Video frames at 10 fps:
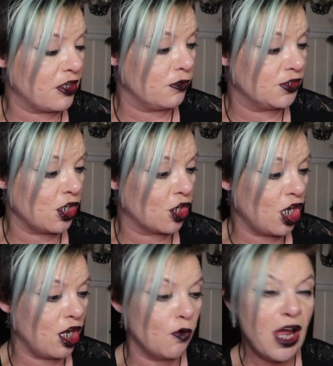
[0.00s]
those a
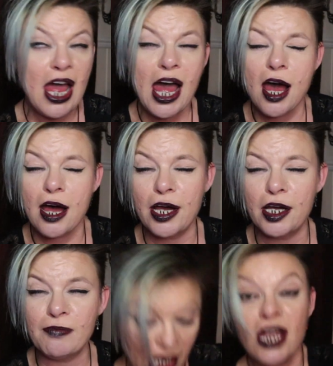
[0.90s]
go.
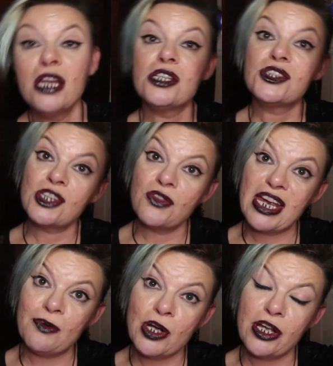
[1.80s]
So
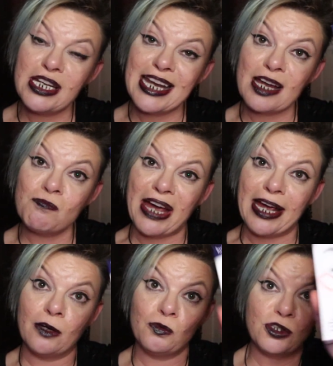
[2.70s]
they were
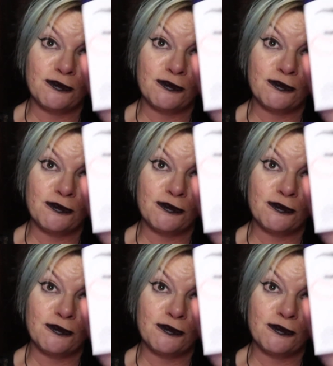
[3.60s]
£9